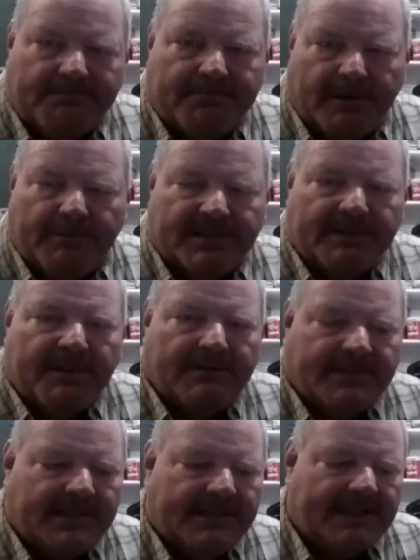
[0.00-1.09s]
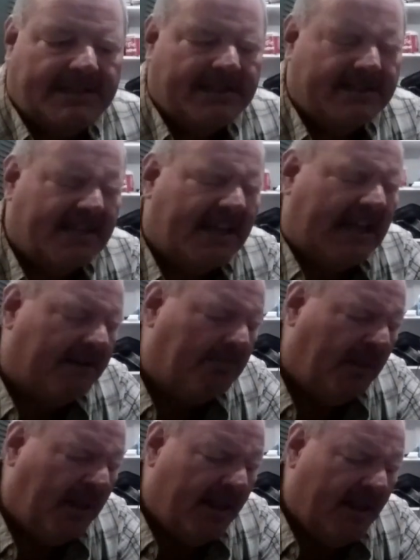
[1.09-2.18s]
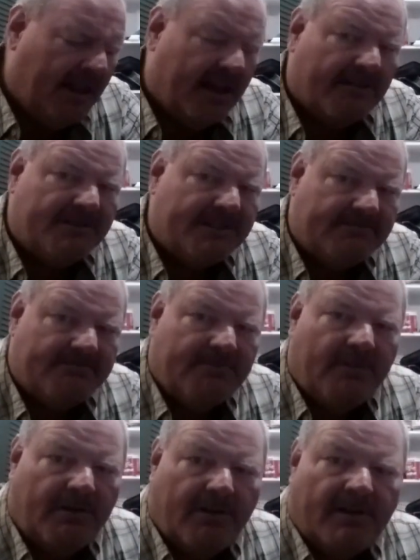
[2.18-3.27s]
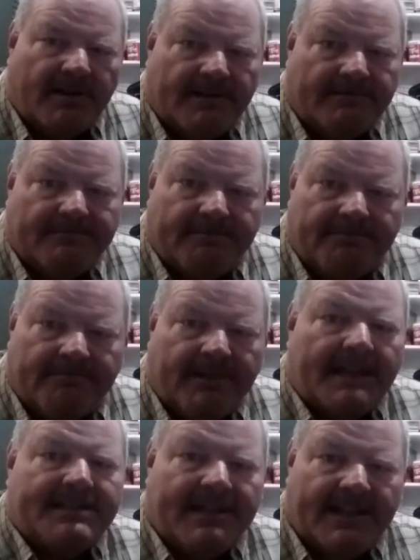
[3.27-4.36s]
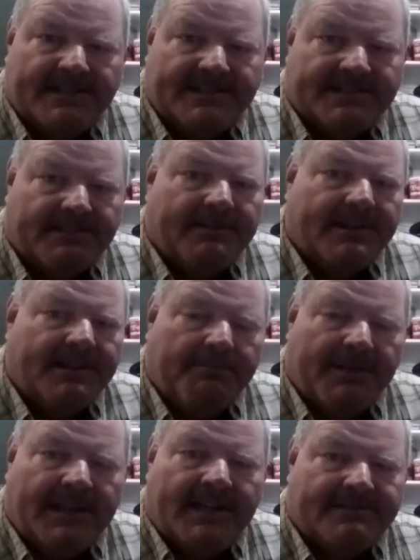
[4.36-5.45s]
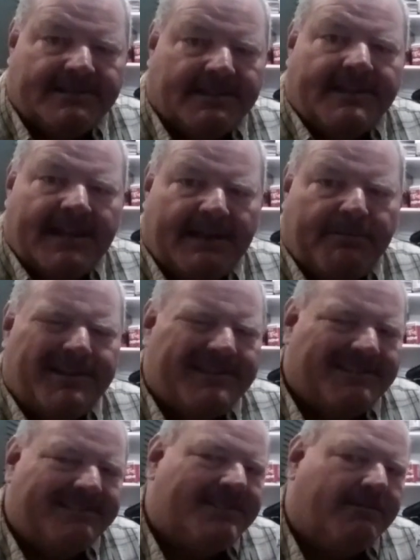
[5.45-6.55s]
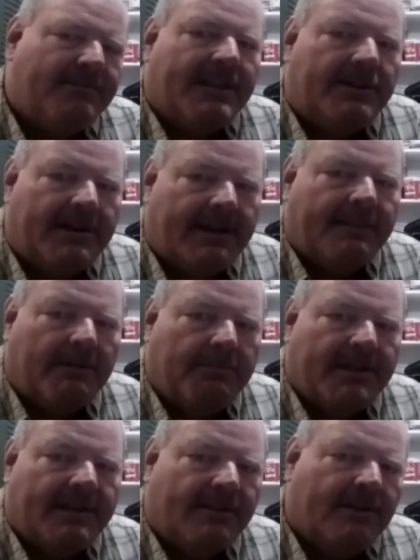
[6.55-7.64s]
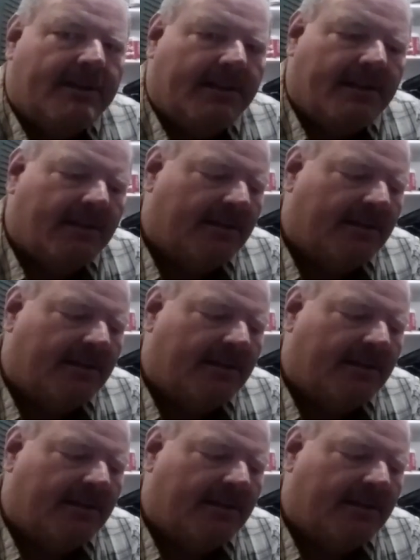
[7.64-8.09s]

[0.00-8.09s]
pretty much something I was going to set to the side. I was last night as I was getting ready to go to bed, I was on the tablet and surfing the internet a little bit and looked at